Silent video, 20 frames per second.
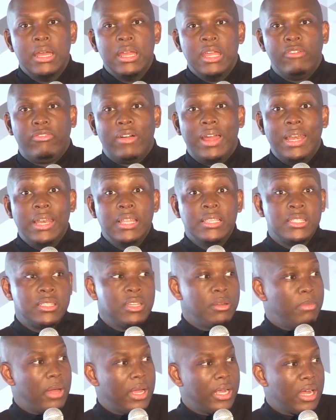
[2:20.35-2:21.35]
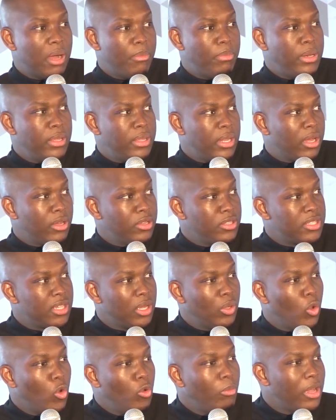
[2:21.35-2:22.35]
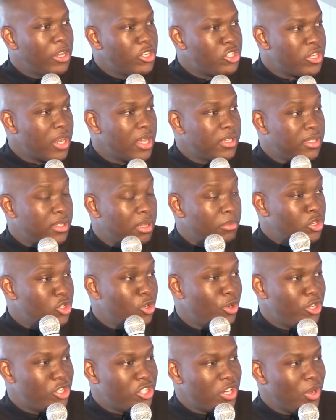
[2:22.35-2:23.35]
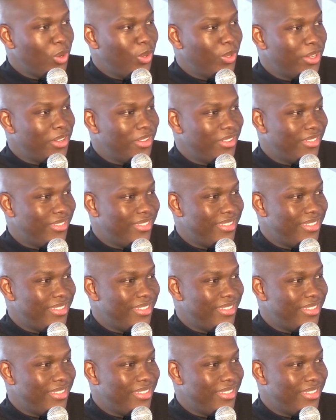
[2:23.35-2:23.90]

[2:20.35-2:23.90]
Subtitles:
If I listed my company, then I could sell all my shares as the majority shareholder.